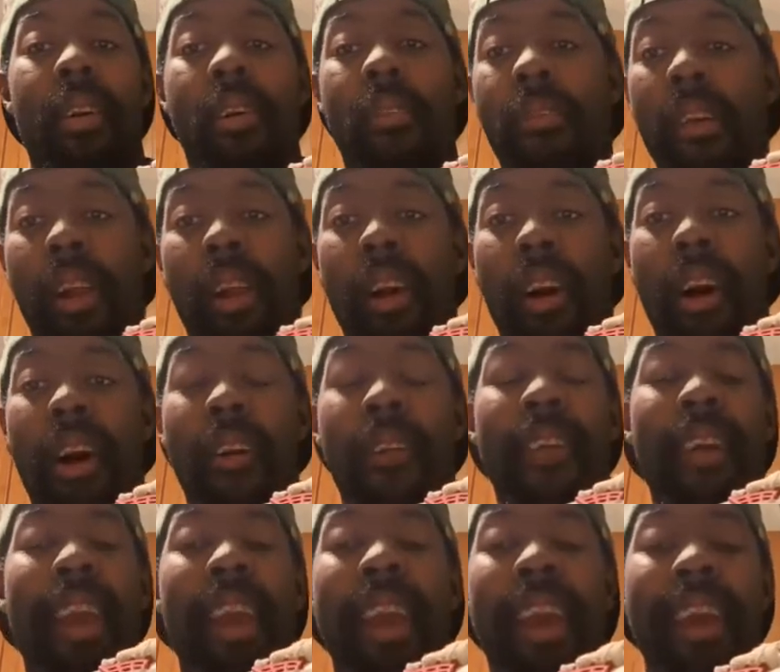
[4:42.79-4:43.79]
fell off,
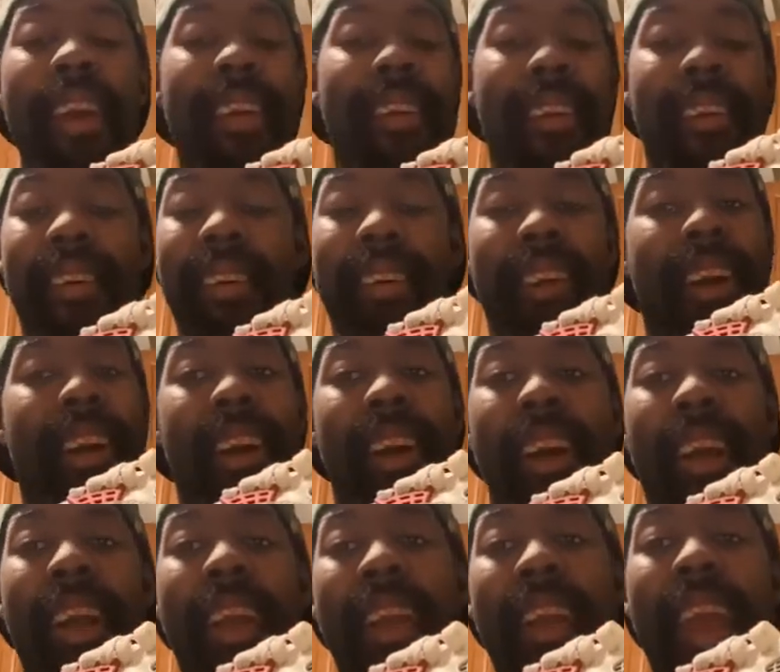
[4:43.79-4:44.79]
and
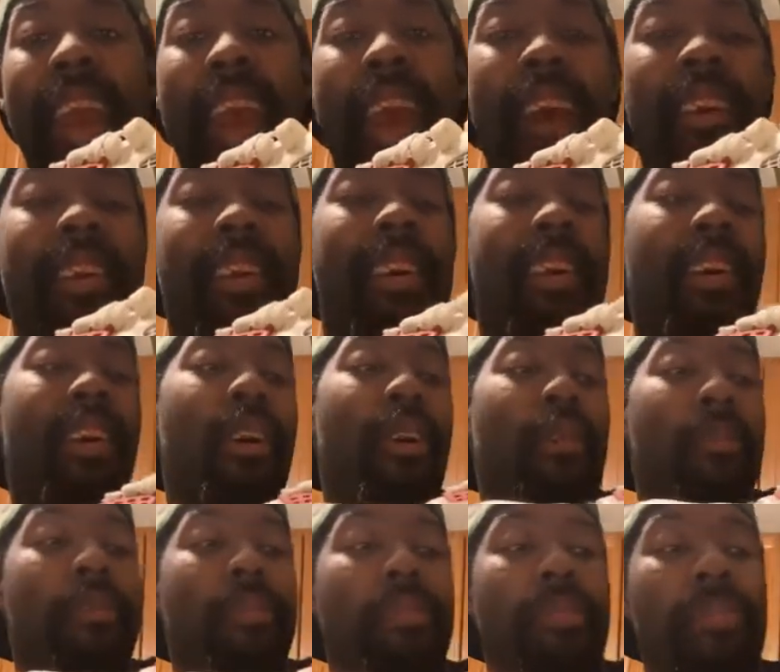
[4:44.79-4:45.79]
yeah, so